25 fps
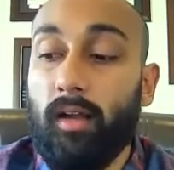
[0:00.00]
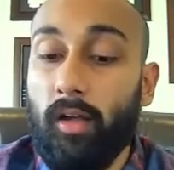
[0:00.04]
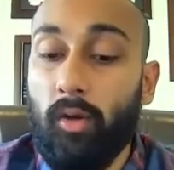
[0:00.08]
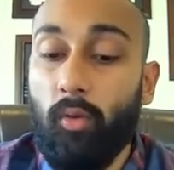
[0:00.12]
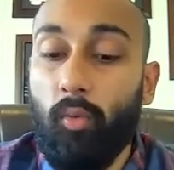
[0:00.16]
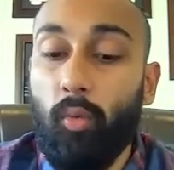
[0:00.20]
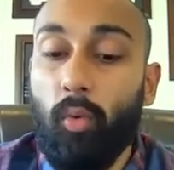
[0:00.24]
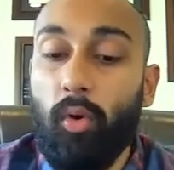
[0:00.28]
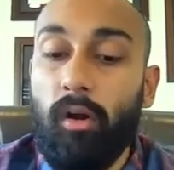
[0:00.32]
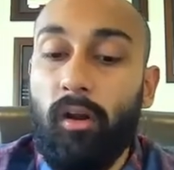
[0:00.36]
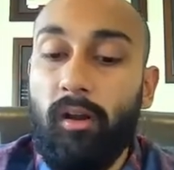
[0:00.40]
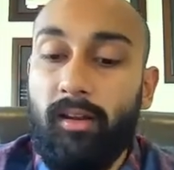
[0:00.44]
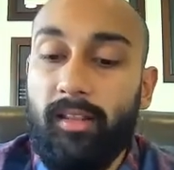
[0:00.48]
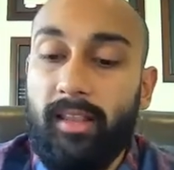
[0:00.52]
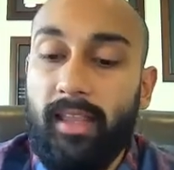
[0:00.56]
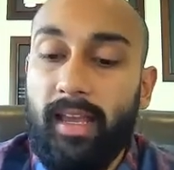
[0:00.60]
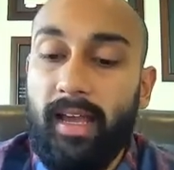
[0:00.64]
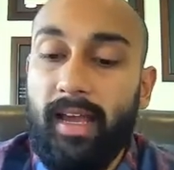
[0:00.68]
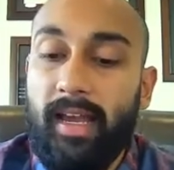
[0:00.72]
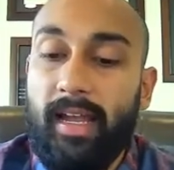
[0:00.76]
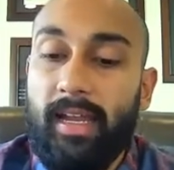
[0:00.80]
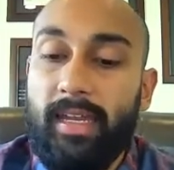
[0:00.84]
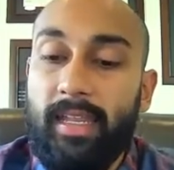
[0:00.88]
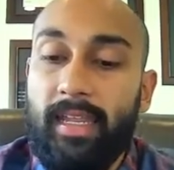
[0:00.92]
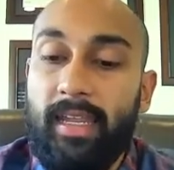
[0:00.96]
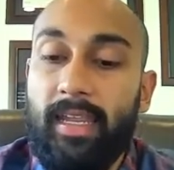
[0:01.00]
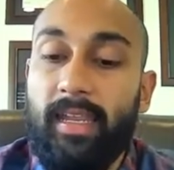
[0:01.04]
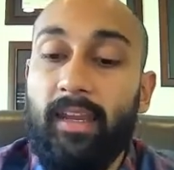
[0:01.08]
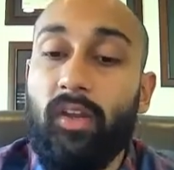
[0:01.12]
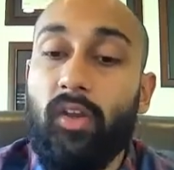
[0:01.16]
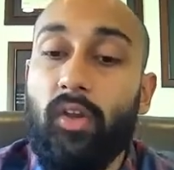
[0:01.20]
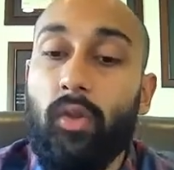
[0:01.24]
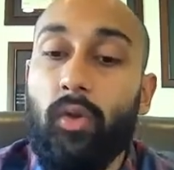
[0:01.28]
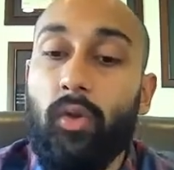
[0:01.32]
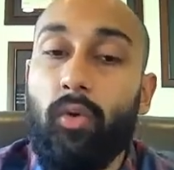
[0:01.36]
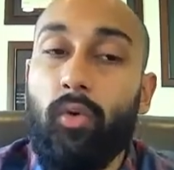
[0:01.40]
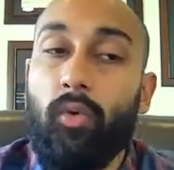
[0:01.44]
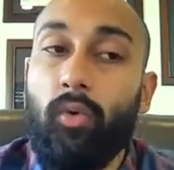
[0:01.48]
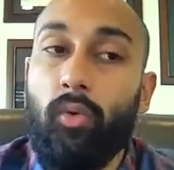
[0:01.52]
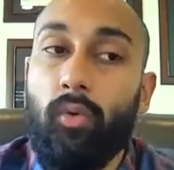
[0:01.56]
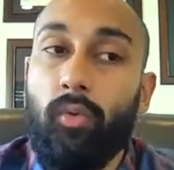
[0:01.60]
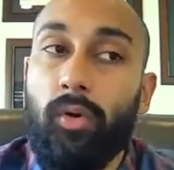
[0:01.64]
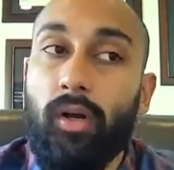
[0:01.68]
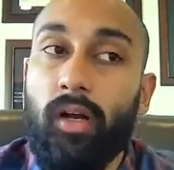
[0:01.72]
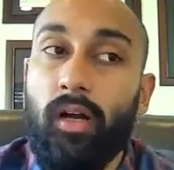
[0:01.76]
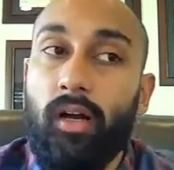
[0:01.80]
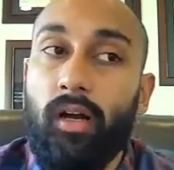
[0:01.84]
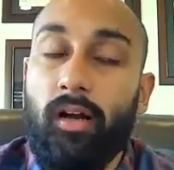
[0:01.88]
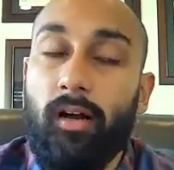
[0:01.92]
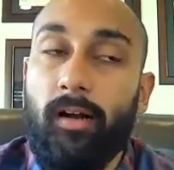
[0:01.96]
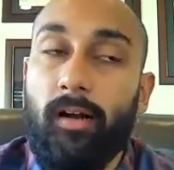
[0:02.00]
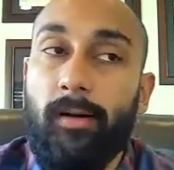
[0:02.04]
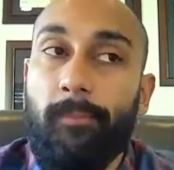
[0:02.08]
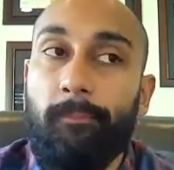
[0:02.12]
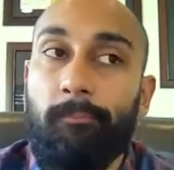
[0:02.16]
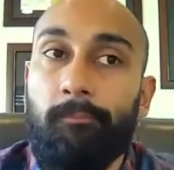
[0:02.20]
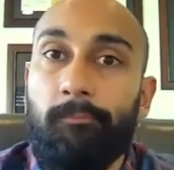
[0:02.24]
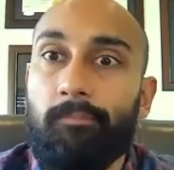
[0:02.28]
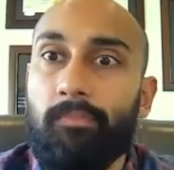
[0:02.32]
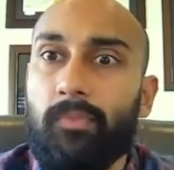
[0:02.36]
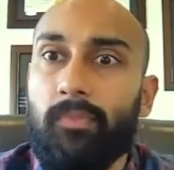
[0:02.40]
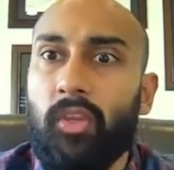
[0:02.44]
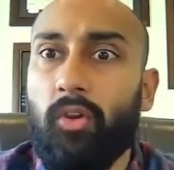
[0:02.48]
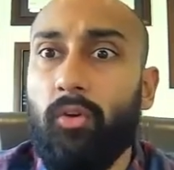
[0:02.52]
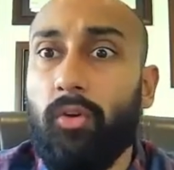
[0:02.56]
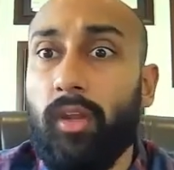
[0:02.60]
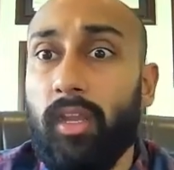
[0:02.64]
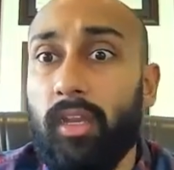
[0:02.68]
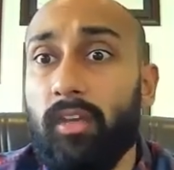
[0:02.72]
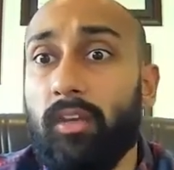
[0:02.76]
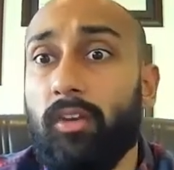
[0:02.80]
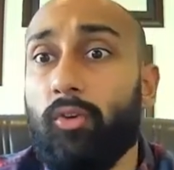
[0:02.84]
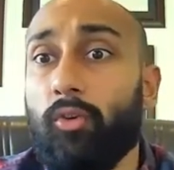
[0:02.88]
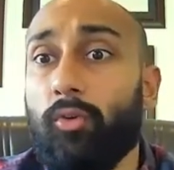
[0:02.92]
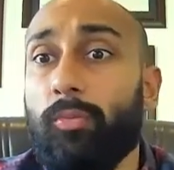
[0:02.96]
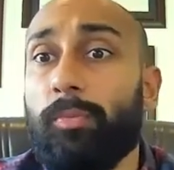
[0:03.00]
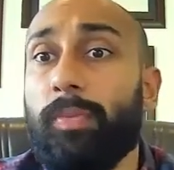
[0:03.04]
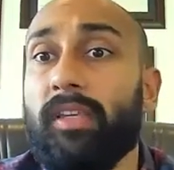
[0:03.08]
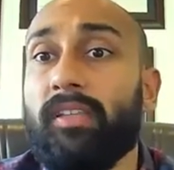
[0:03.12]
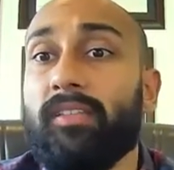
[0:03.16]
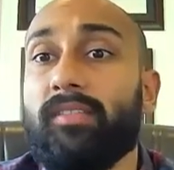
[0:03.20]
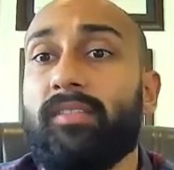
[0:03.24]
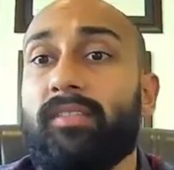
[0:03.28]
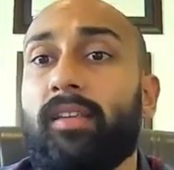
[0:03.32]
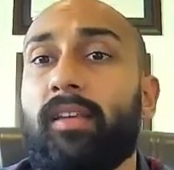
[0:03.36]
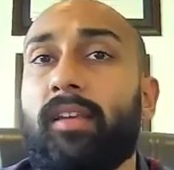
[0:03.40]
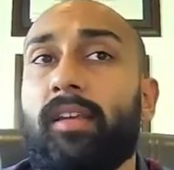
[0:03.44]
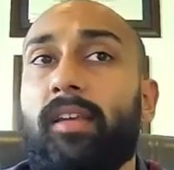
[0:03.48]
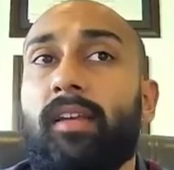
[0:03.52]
convert that into Indian rupees.